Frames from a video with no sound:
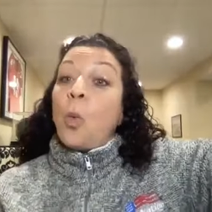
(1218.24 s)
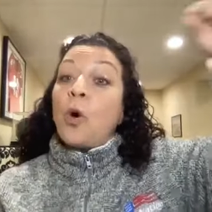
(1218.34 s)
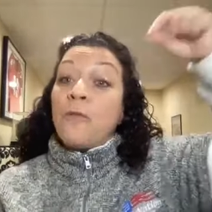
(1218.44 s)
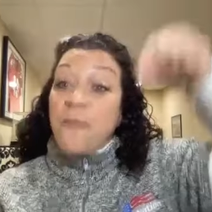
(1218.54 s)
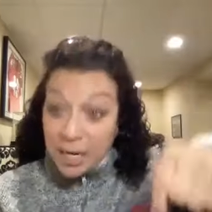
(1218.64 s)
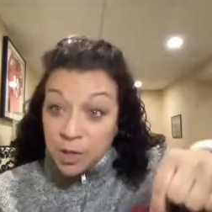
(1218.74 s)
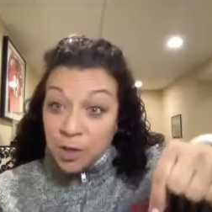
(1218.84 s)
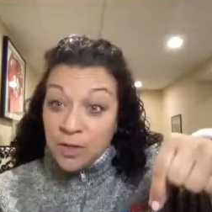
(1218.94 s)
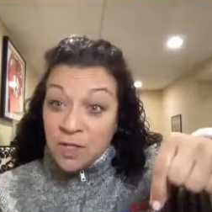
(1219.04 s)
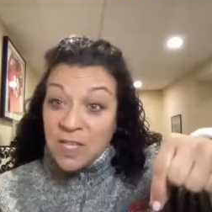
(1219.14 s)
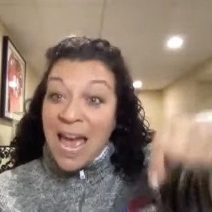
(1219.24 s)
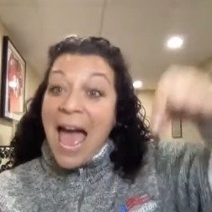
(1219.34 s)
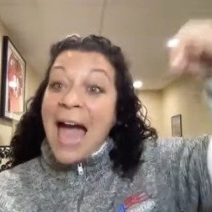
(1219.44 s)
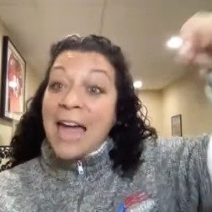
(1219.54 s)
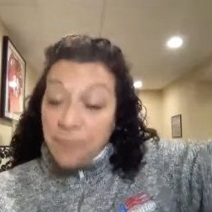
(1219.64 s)
were vendors
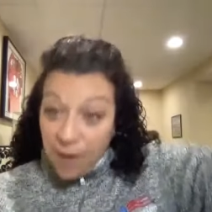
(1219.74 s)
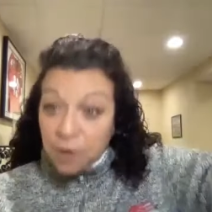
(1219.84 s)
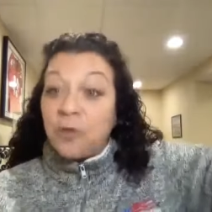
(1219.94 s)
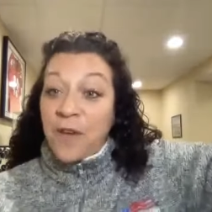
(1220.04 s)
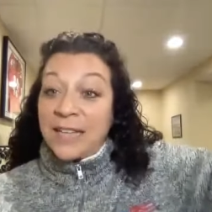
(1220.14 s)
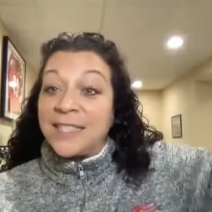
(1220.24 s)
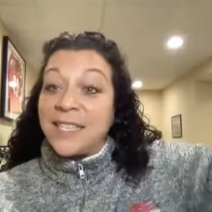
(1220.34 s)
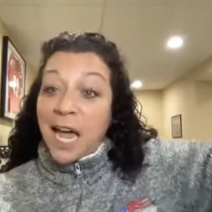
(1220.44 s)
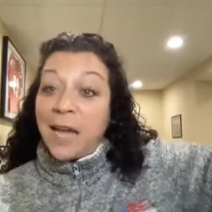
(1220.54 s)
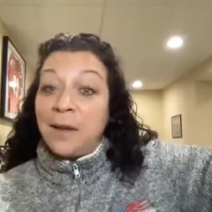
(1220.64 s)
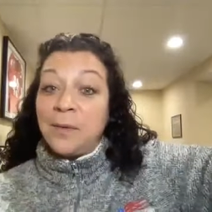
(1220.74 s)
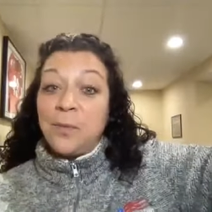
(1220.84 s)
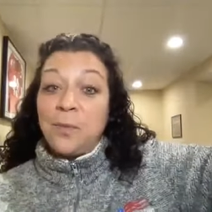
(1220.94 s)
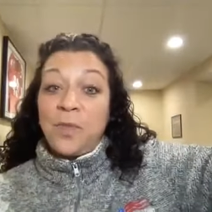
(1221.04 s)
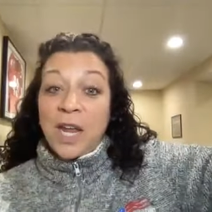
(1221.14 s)
at vendor events that I
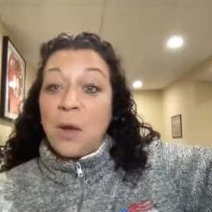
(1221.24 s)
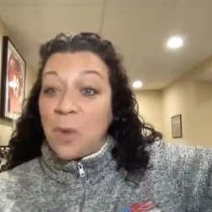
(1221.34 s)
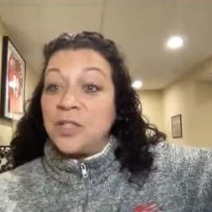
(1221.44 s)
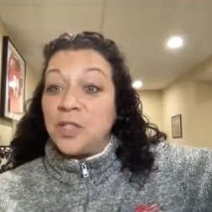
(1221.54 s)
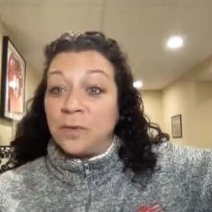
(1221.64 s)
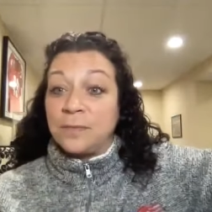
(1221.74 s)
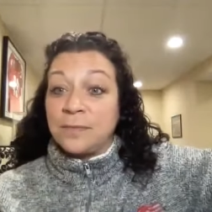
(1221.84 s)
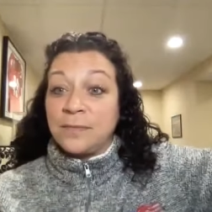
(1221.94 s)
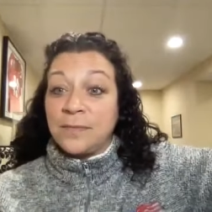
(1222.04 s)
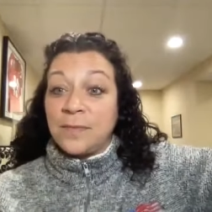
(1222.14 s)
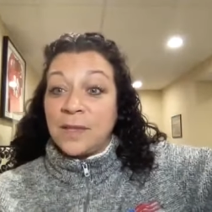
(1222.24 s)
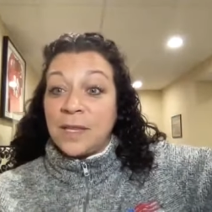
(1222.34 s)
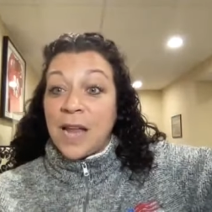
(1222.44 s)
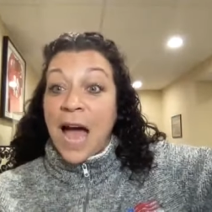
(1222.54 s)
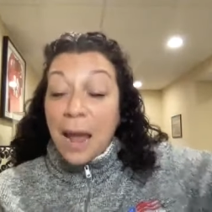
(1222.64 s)
that I went to.
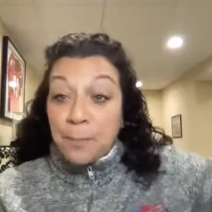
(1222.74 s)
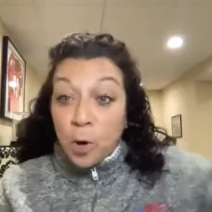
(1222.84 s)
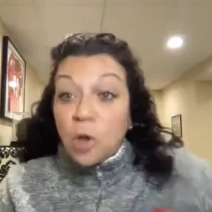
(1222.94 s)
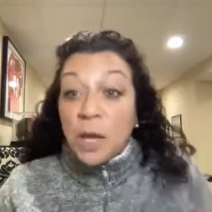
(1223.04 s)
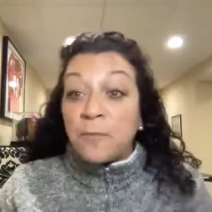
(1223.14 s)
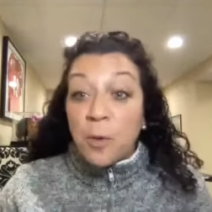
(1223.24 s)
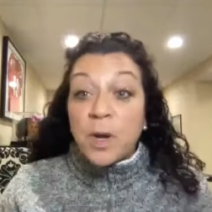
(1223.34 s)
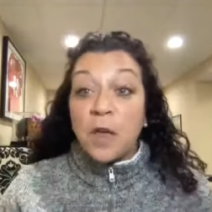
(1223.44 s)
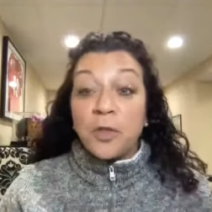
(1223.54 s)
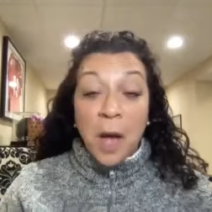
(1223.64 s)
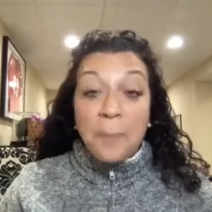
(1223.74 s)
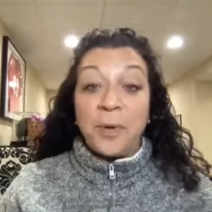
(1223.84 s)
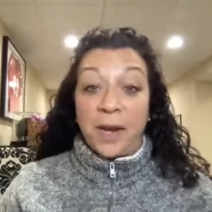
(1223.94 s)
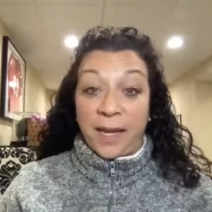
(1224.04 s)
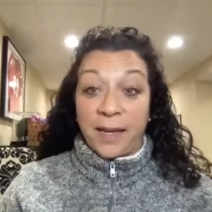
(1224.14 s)
I pulled them from another
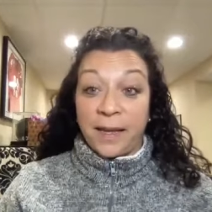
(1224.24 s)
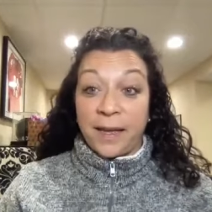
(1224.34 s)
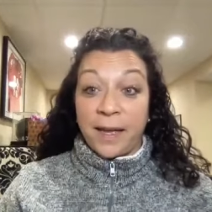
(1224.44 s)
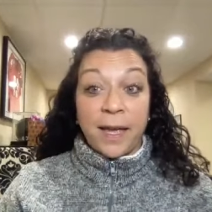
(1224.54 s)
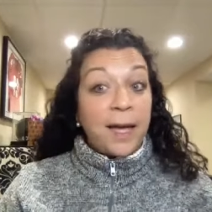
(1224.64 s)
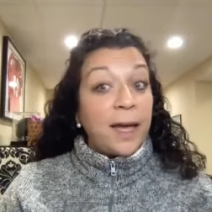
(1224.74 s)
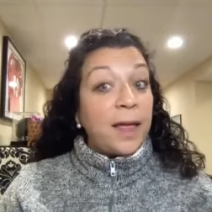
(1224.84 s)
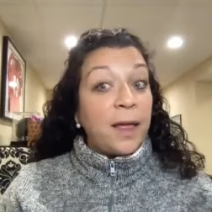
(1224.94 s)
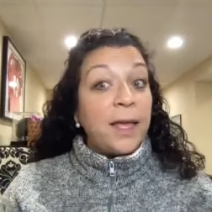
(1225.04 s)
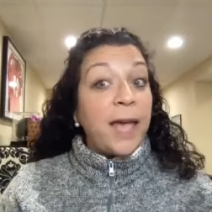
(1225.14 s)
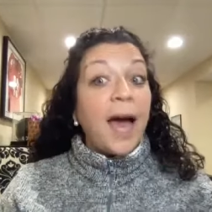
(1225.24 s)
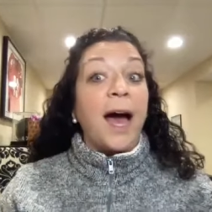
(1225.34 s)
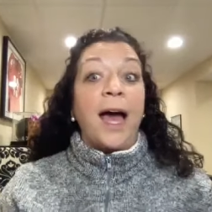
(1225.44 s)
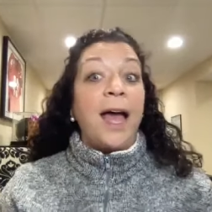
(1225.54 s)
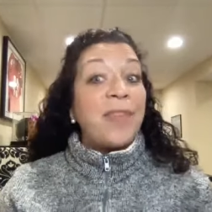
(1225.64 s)
company. Yeah,
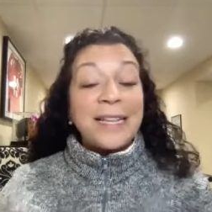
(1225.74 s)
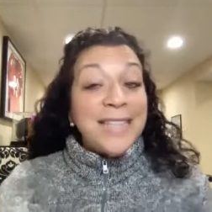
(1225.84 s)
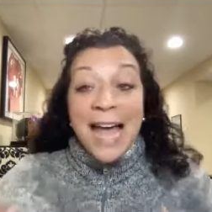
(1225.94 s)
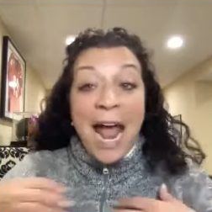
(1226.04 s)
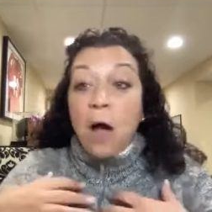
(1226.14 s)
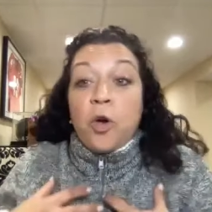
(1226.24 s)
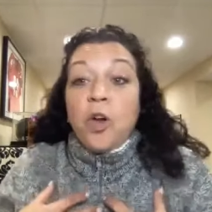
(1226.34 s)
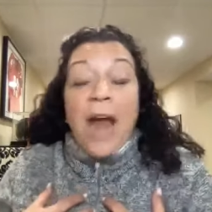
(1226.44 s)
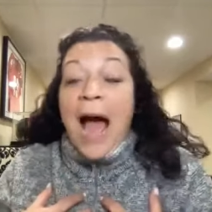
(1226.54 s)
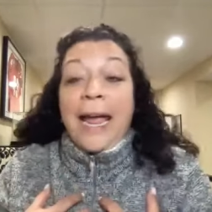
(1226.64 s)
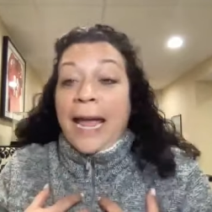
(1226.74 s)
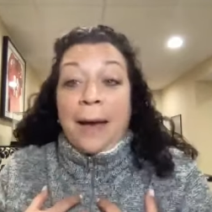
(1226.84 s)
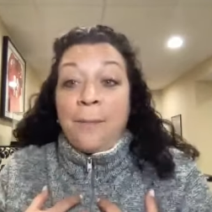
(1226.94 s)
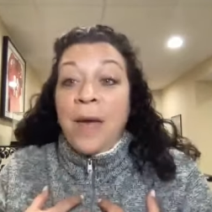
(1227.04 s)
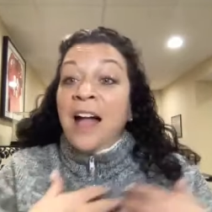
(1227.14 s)
that's not how good I
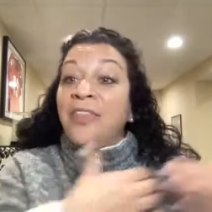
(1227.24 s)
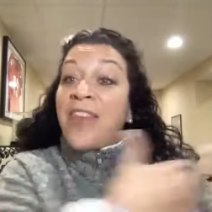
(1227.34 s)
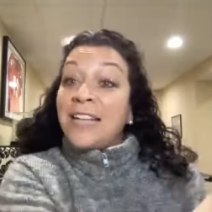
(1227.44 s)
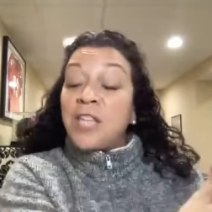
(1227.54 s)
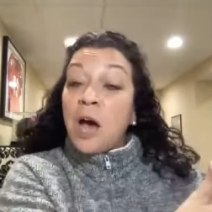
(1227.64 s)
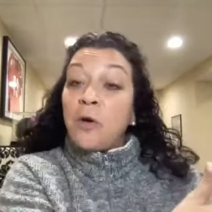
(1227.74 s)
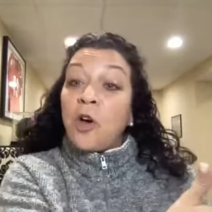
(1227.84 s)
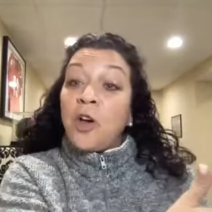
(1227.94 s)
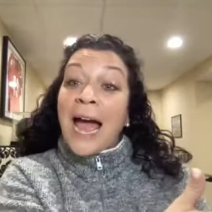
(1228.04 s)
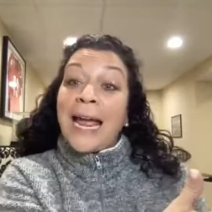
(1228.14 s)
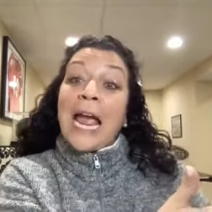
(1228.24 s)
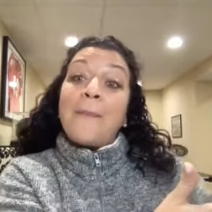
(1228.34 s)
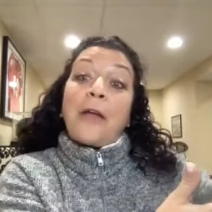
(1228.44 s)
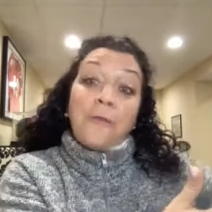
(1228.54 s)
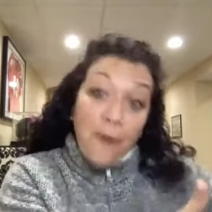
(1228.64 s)
am. That's how good I
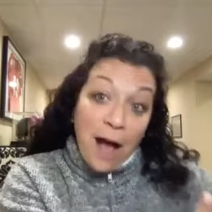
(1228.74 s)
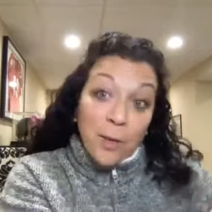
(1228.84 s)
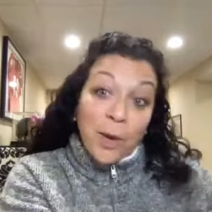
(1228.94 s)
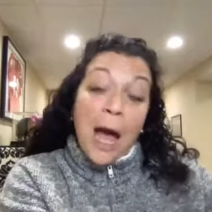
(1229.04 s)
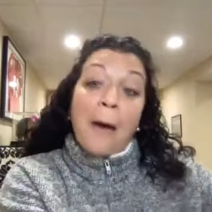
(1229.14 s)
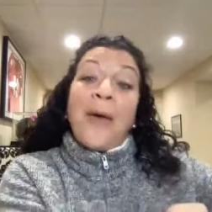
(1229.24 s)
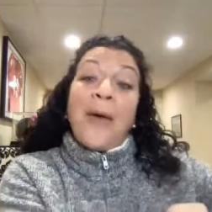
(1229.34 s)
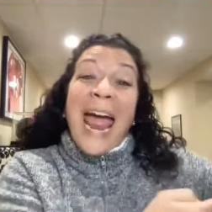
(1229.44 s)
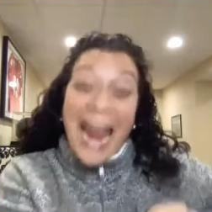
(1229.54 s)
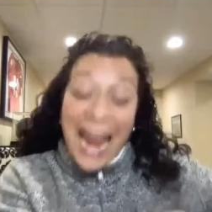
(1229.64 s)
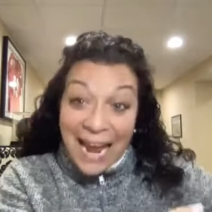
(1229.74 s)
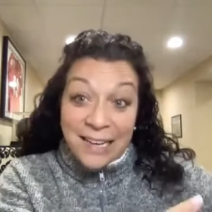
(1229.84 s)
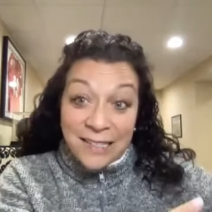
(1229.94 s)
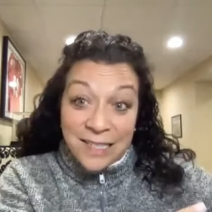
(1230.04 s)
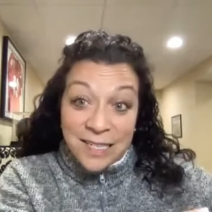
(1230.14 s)
am at following up
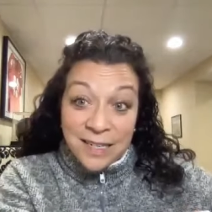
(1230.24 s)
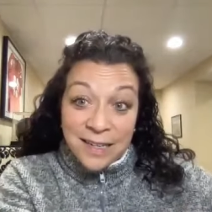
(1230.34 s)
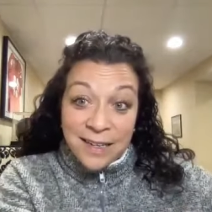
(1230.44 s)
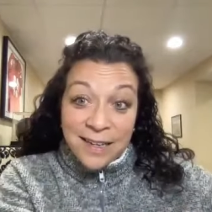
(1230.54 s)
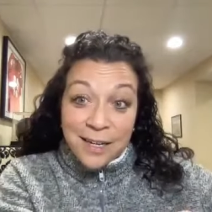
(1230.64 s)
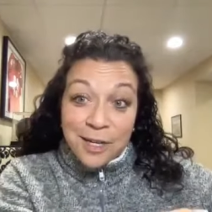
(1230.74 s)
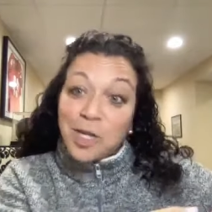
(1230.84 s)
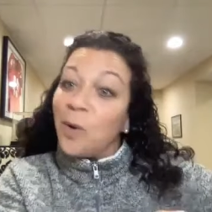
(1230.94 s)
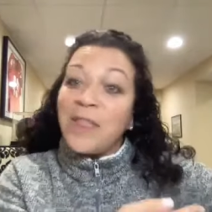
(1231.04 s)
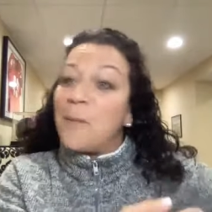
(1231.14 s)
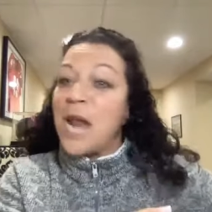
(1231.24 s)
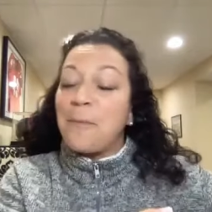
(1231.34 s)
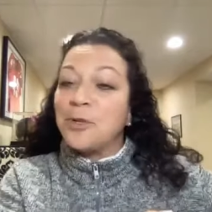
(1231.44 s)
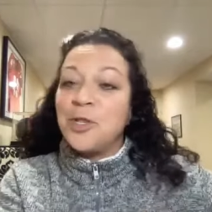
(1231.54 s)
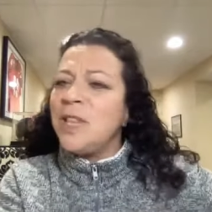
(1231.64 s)
and showing them an
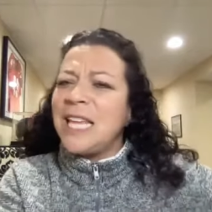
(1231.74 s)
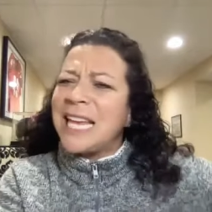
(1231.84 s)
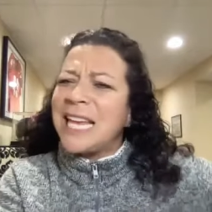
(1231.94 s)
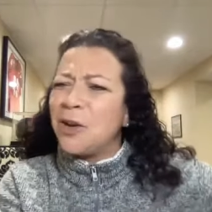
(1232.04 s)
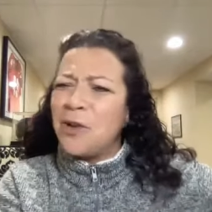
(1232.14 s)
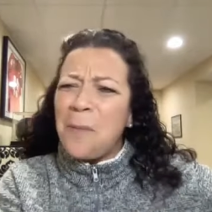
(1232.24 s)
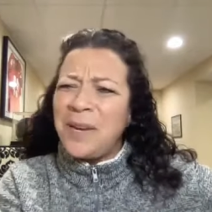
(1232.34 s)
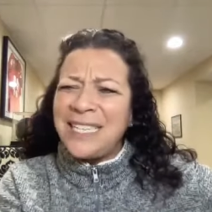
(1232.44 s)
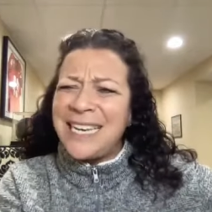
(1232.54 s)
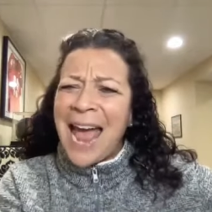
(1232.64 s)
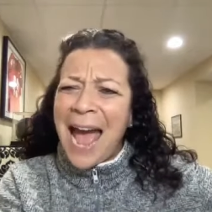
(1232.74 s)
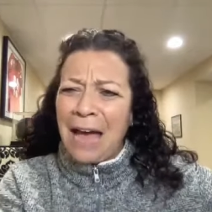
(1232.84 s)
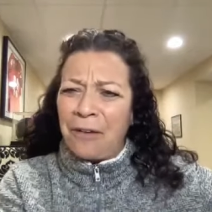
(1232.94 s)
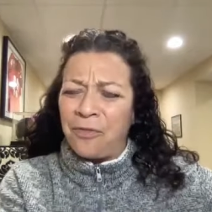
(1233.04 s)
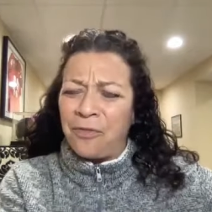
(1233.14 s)
opportunity that their company didn't
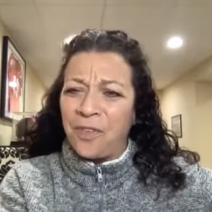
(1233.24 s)
have.